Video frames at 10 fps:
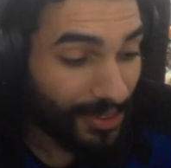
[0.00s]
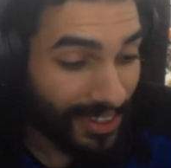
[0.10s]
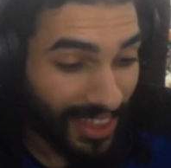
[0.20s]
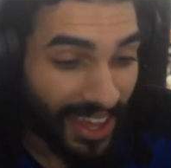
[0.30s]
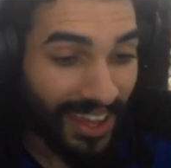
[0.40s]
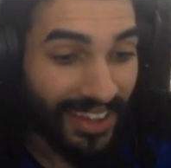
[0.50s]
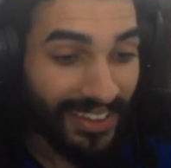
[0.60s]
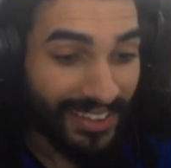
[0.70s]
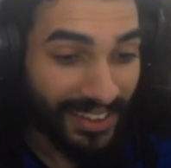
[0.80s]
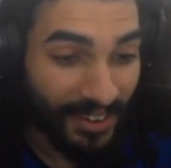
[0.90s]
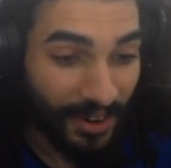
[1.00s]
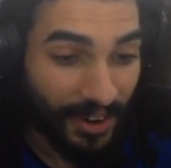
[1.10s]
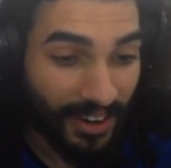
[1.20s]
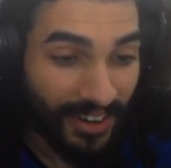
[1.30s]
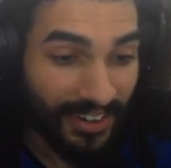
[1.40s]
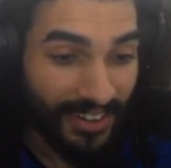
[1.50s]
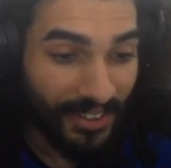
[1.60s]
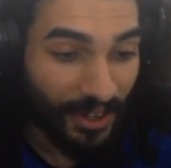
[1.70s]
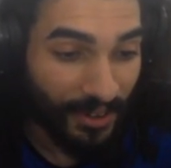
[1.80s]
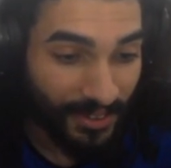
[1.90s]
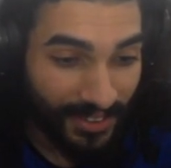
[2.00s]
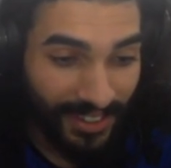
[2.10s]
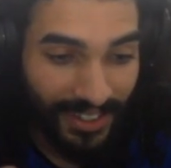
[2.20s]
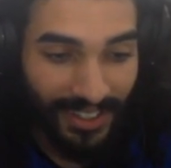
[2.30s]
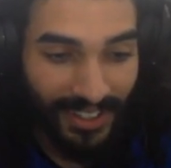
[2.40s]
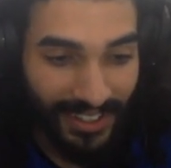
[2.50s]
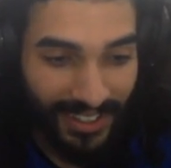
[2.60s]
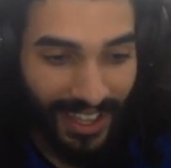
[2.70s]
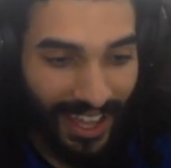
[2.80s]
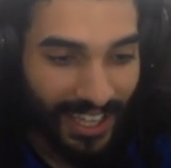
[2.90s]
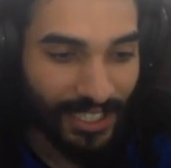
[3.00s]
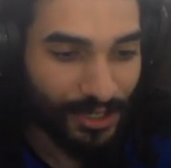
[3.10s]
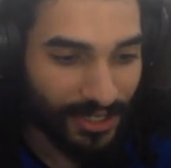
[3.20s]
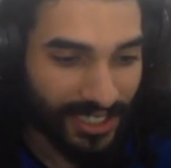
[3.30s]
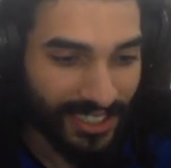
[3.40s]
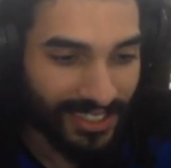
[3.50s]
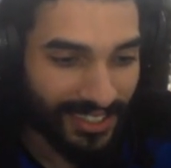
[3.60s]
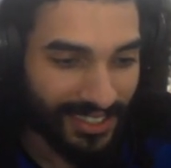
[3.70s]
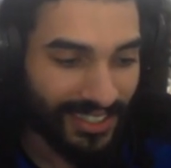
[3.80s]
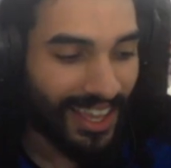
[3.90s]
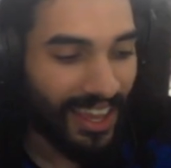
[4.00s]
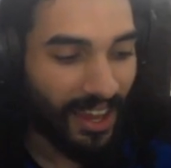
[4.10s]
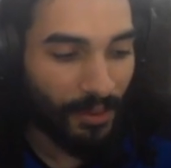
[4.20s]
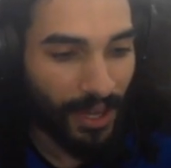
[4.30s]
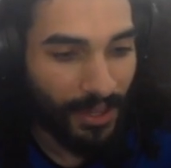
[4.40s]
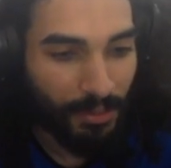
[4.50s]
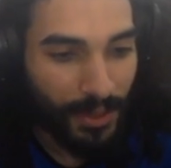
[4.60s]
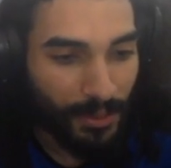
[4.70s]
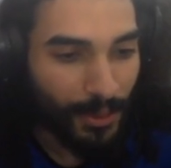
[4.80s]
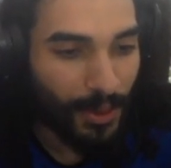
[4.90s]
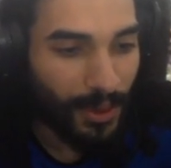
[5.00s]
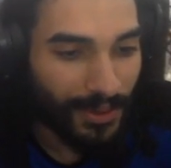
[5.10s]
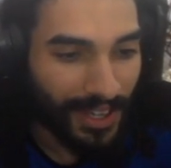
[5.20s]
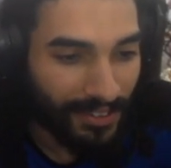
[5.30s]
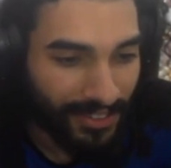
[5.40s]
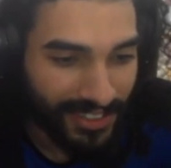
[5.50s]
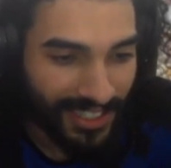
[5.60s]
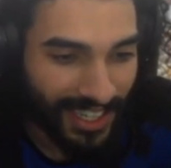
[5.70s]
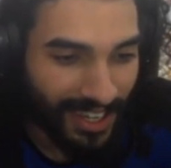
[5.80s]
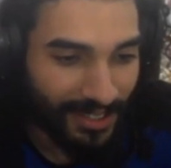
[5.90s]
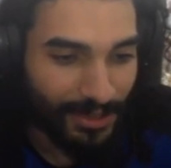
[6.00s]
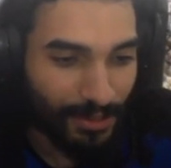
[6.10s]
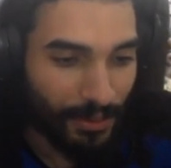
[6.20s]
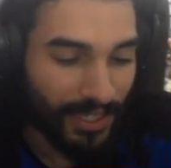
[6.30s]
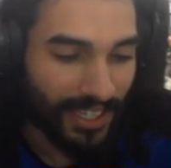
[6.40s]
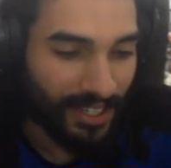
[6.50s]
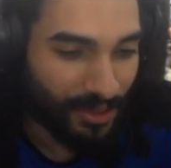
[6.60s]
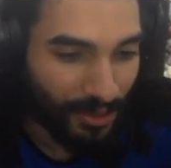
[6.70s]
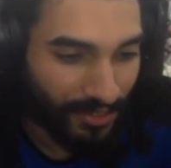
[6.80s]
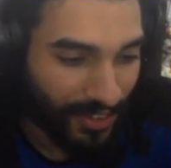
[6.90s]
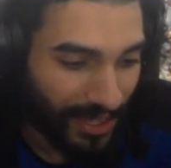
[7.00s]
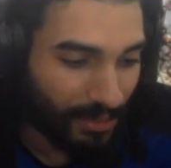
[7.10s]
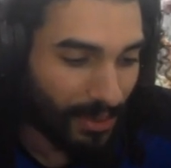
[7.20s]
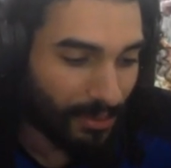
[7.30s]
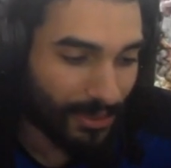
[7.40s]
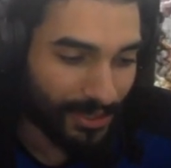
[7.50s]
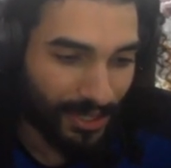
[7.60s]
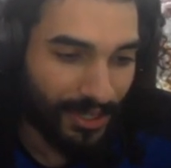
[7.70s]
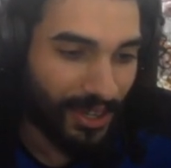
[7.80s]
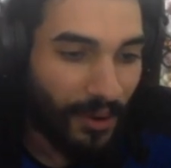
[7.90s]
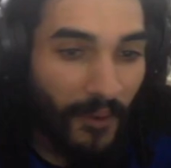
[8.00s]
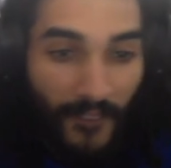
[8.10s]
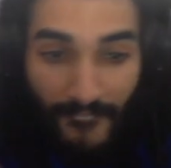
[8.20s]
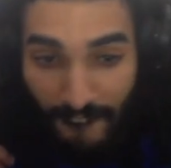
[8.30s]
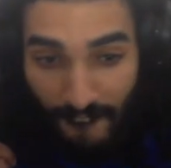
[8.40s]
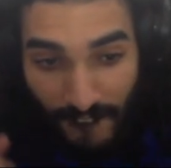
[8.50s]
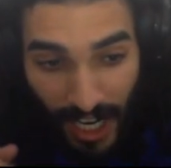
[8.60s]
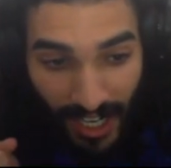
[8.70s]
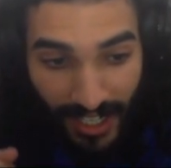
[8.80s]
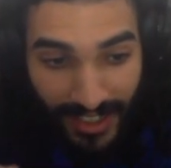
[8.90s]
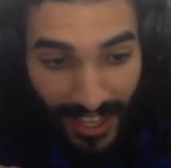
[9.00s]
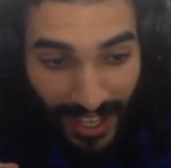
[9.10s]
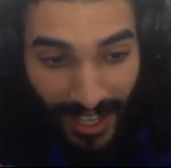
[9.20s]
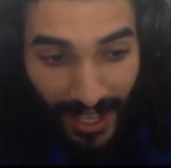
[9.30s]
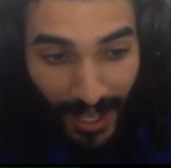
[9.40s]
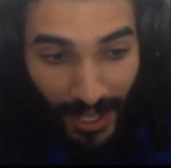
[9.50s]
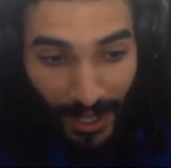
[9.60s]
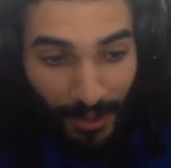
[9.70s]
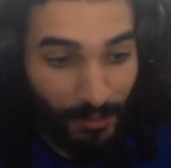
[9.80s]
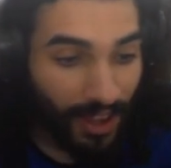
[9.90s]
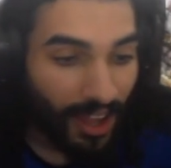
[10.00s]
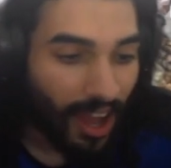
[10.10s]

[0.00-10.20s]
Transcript: that there are, you know, asterisks about the people who own Netflix accounts, but we get it through a family member, so, you know, fuck them.